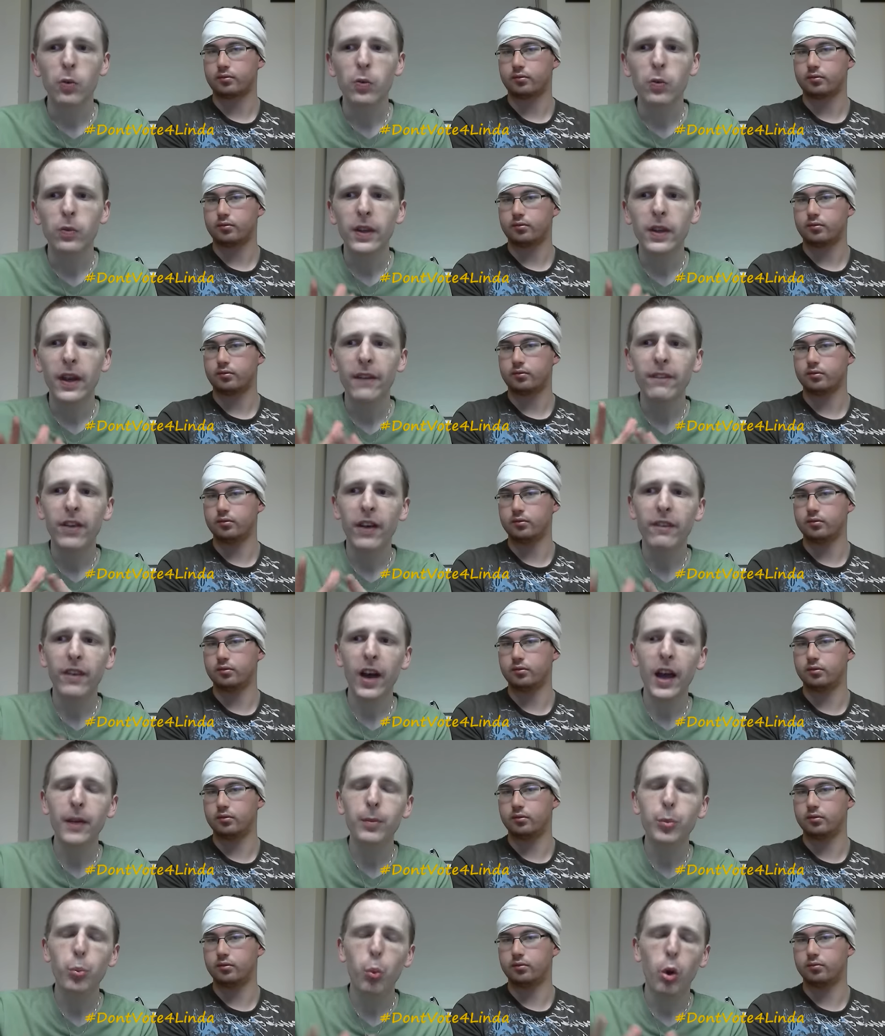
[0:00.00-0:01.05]
Speaker 1: they've had
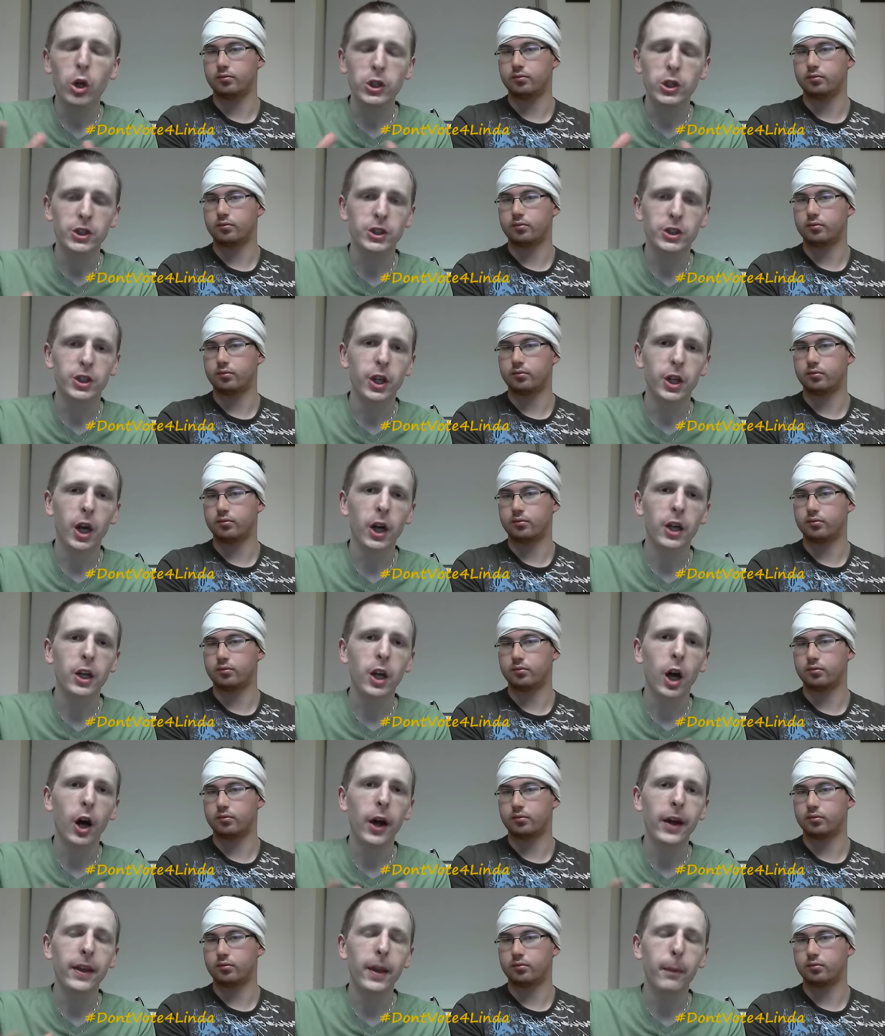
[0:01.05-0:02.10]
Avon Washington, a
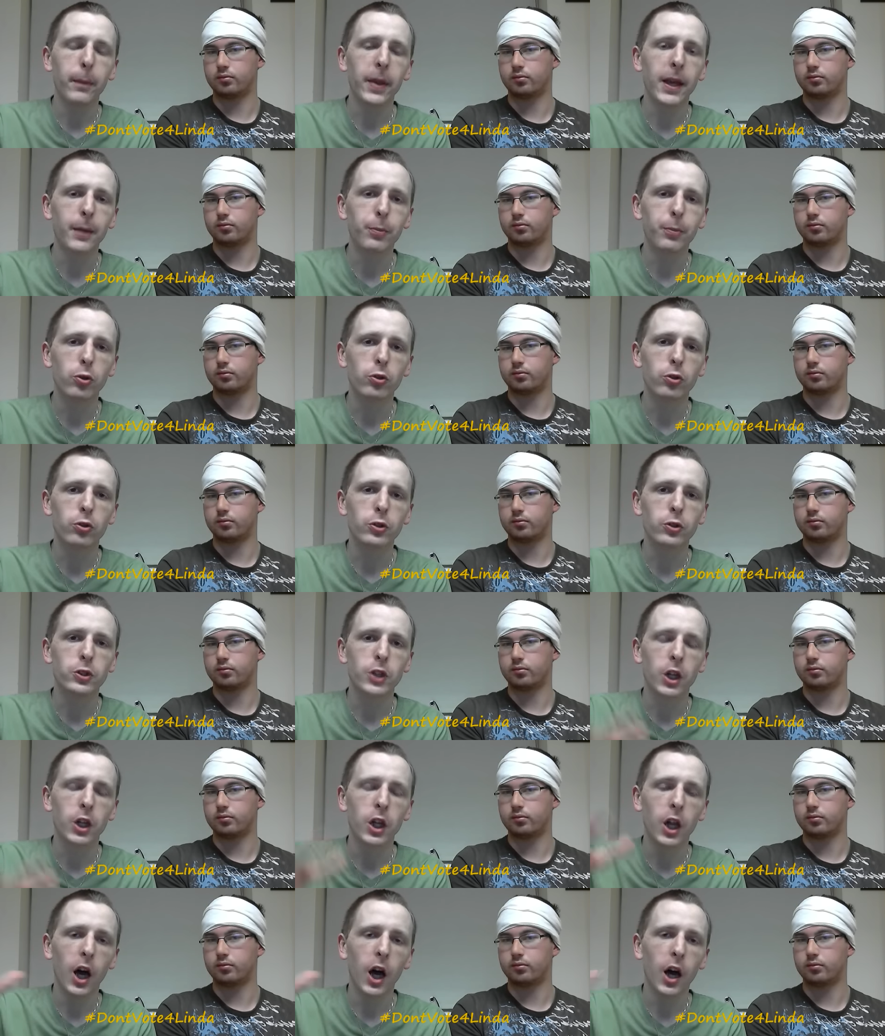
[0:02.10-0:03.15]
guy that people grew to
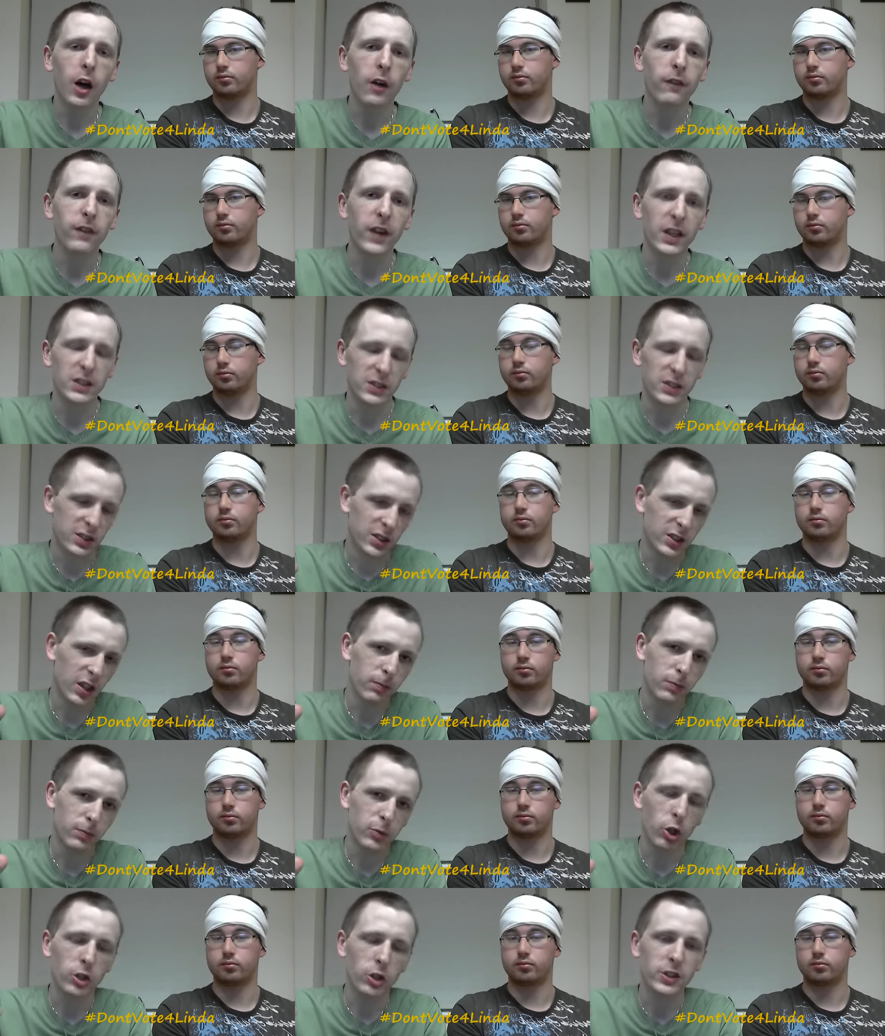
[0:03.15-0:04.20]
love and mm. some
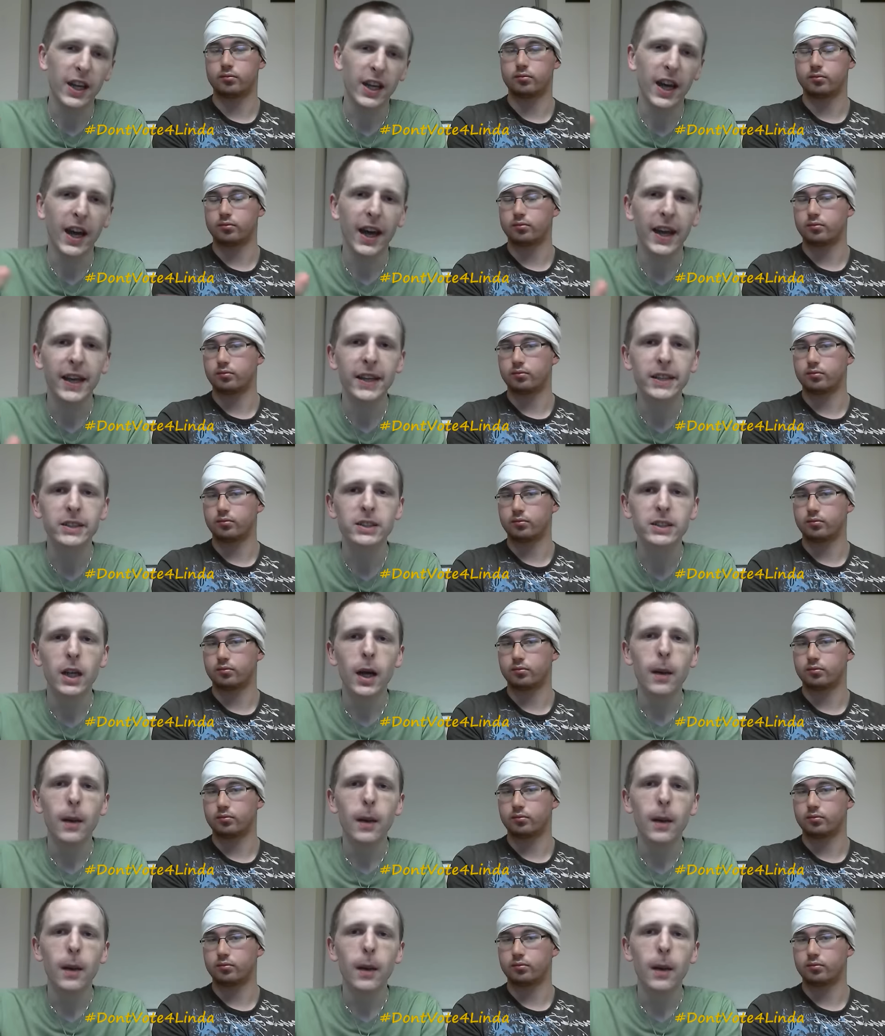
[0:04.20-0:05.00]
got to hate.